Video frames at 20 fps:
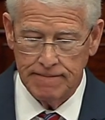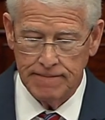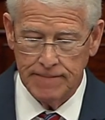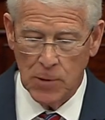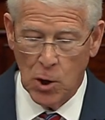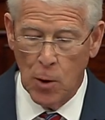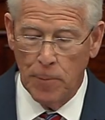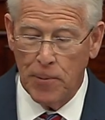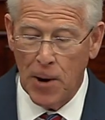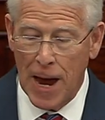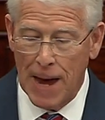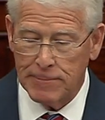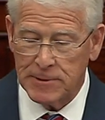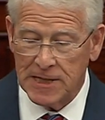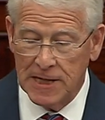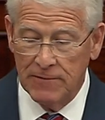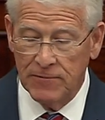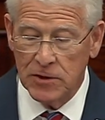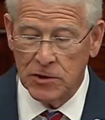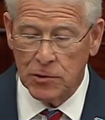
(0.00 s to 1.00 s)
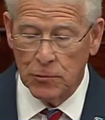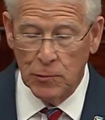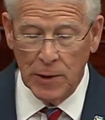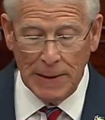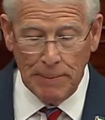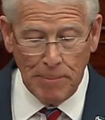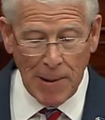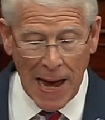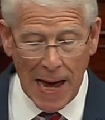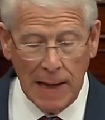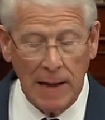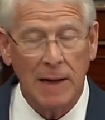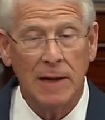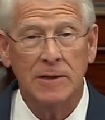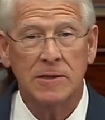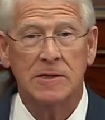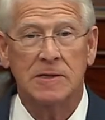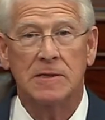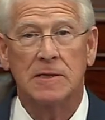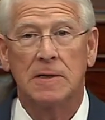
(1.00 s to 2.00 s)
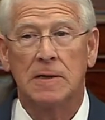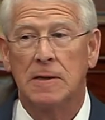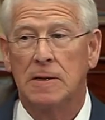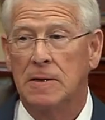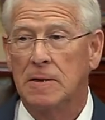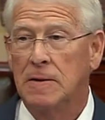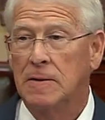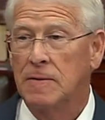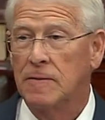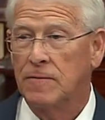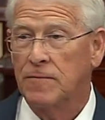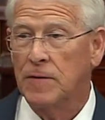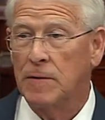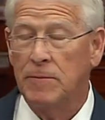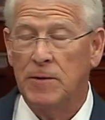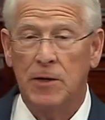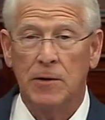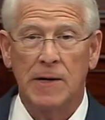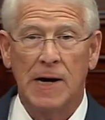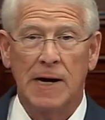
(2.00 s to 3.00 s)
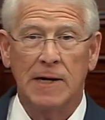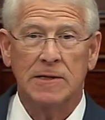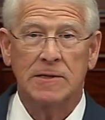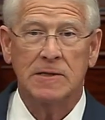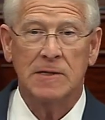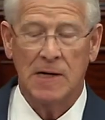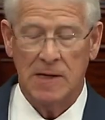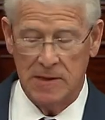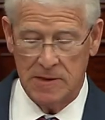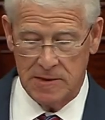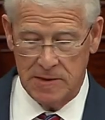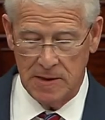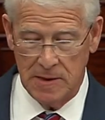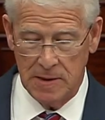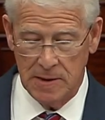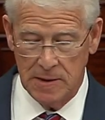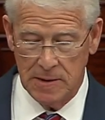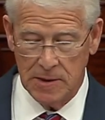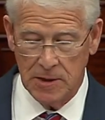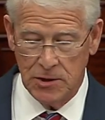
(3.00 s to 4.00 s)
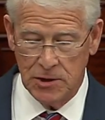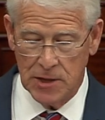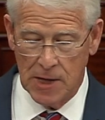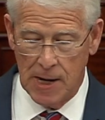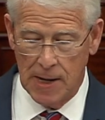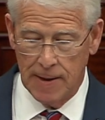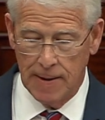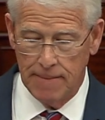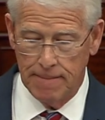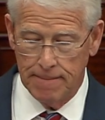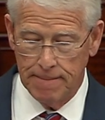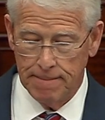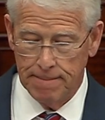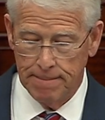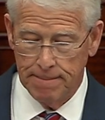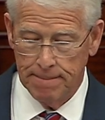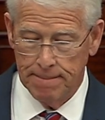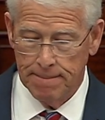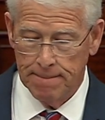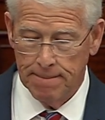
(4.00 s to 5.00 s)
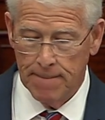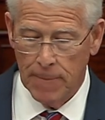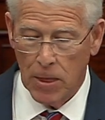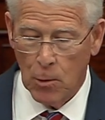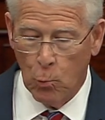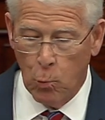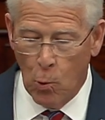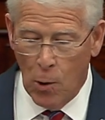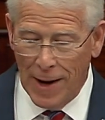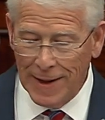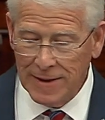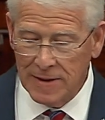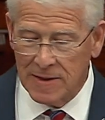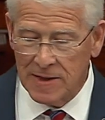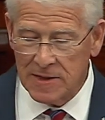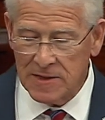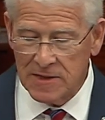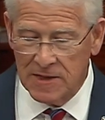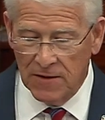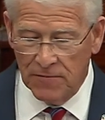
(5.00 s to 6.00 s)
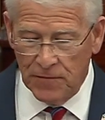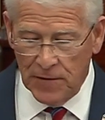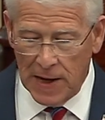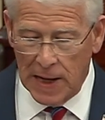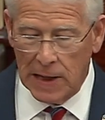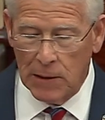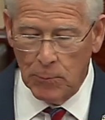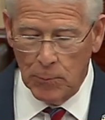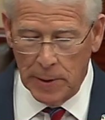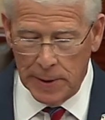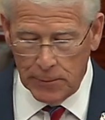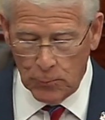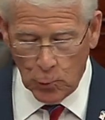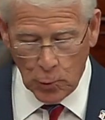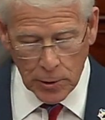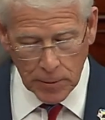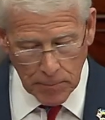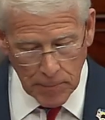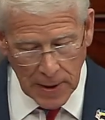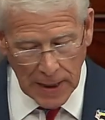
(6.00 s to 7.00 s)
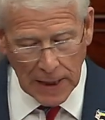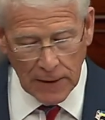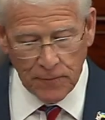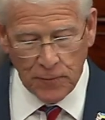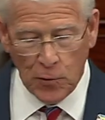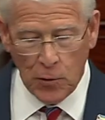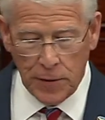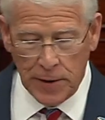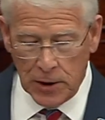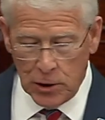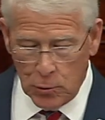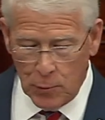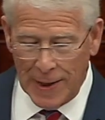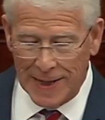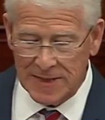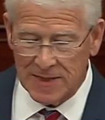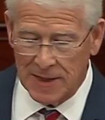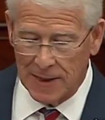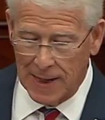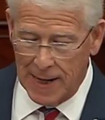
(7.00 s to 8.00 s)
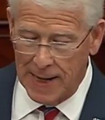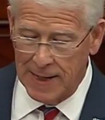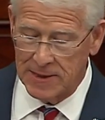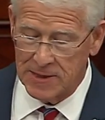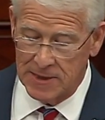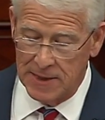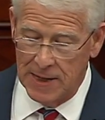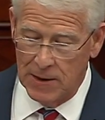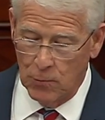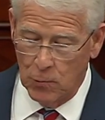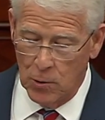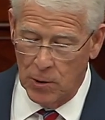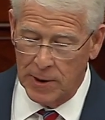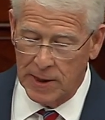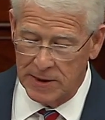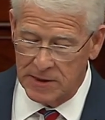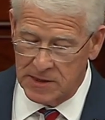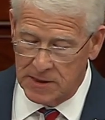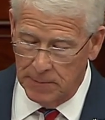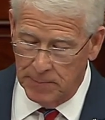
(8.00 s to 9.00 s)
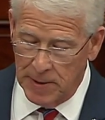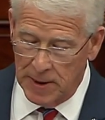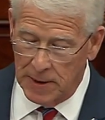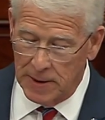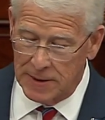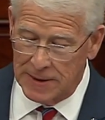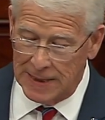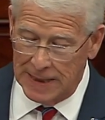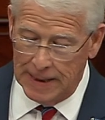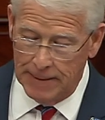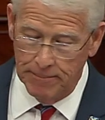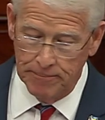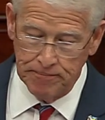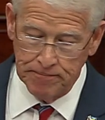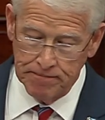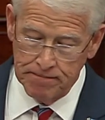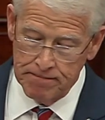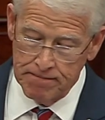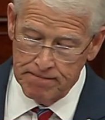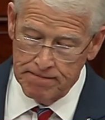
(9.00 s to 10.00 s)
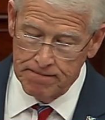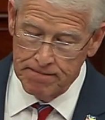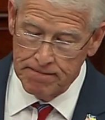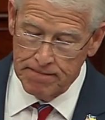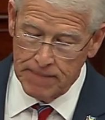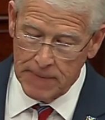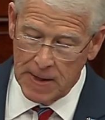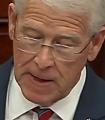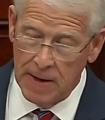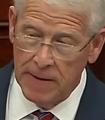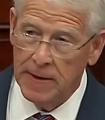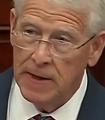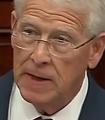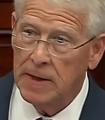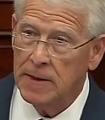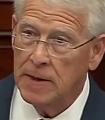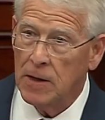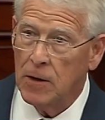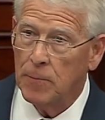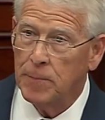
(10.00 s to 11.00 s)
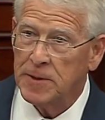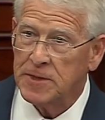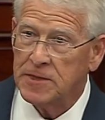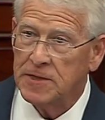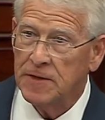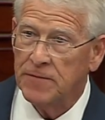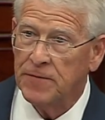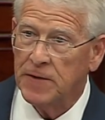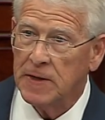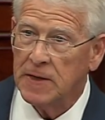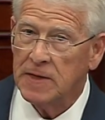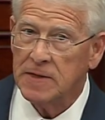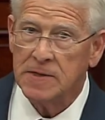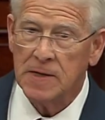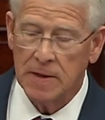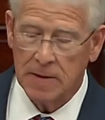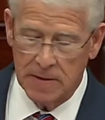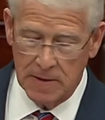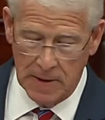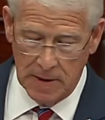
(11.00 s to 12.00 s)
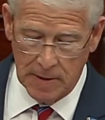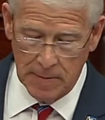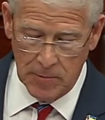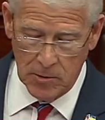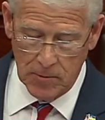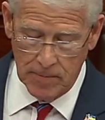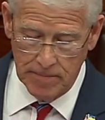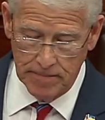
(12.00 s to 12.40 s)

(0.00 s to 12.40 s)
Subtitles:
or perhaps even to rebalance from the United States to China. What this development would mean for the U.S. alliance network and stability in the Indo-Pacific is unthinkable.